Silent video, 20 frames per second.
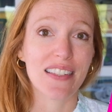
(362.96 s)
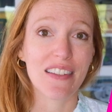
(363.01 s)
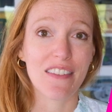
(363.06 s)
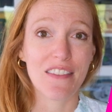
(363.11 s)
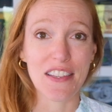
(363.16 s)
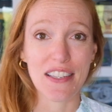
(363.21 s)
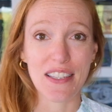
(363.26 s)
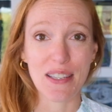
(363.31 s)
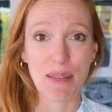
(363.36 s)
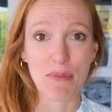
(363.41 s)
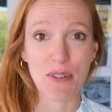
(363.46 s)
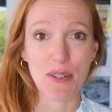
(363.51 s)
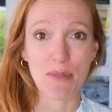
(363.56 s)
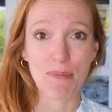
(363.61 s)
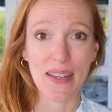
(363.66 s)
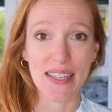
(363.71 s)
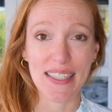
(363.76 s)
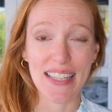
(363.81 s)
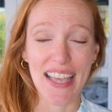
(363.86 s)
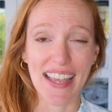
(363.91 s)
of the Summer
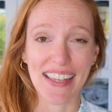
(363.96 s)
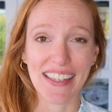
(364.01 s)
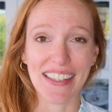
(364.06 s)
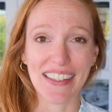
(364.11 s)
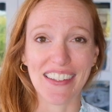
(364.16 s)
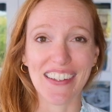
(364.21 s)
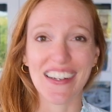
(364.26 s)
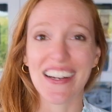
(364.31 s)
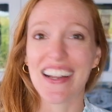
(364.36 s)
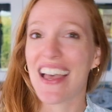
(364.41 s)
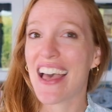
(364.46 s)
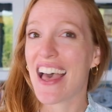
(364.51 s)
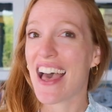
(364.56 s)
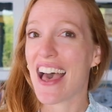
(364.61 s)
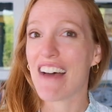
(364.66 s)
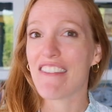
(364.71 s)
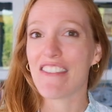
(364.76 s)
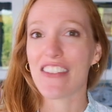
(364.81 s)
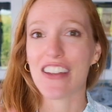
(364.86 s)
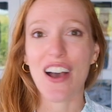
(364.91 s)
Spectacular.
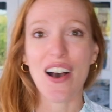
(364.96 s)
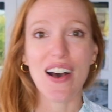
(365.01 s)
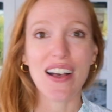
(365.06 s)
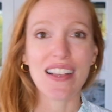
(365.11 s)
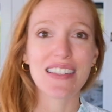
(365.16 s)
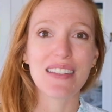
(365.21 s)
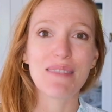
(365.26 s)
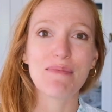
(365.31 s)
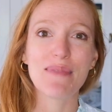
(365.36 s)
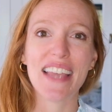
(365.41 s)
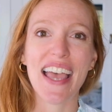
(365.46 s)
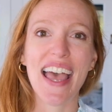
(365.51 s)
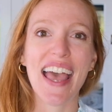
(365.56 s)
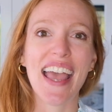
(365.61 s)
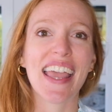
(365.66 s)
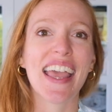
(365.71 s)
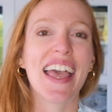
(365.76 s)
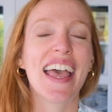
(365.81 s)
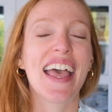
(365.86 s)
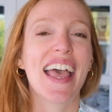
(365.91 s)
Have an awesome
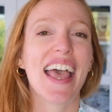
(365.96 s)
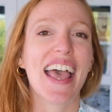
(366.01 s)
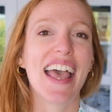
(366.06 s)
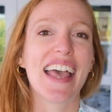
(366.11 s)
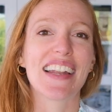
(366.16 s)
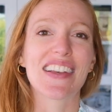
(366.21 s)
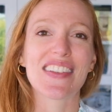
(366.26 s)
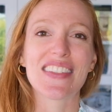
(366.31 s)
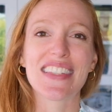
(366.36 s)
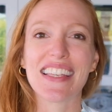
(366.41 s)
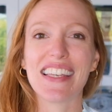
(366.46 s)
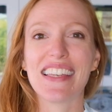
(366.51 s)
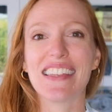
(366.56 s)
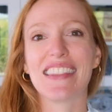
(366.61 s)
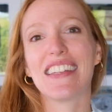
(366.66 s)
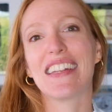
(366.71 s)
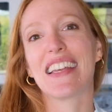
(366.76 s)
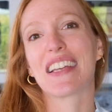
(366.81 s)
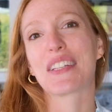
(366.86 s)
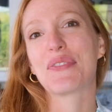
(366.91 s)
day, and I'll see you in
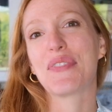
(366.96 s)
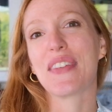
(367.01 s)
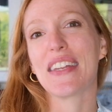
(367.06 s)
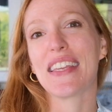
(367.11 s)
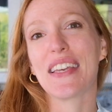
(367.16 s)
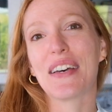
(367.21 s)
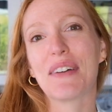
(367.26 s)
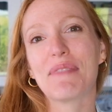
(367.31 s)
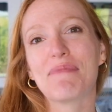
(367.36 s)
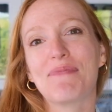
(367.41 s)
the next video.